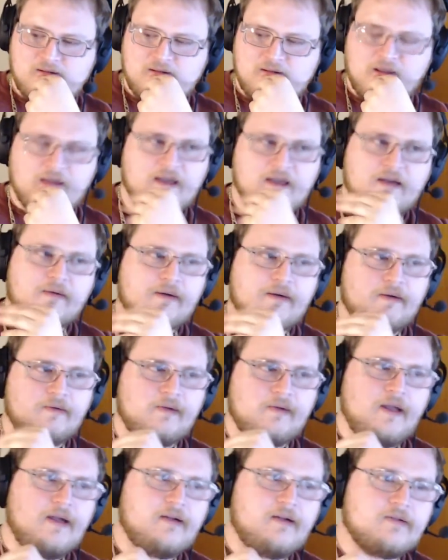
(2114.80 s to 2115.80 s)
Ah, well, who
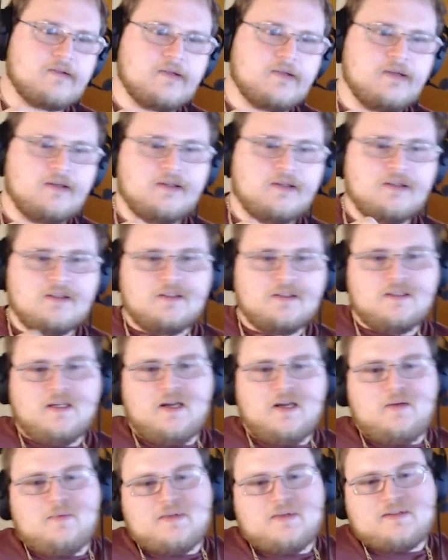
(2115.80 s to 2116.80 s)
cares?
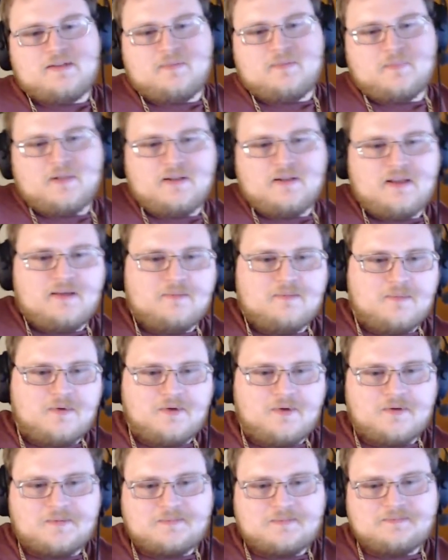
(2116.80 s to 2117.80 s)
It must not have been that
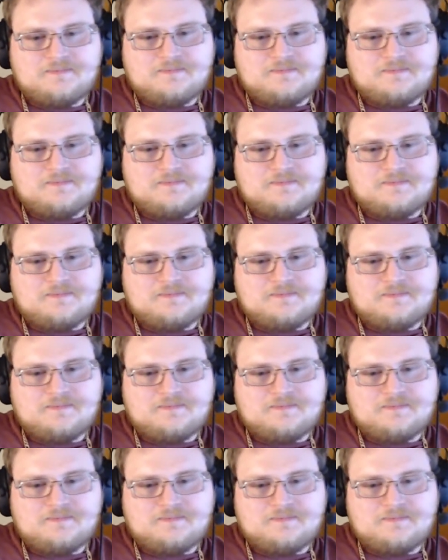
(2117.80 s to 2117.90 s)
important.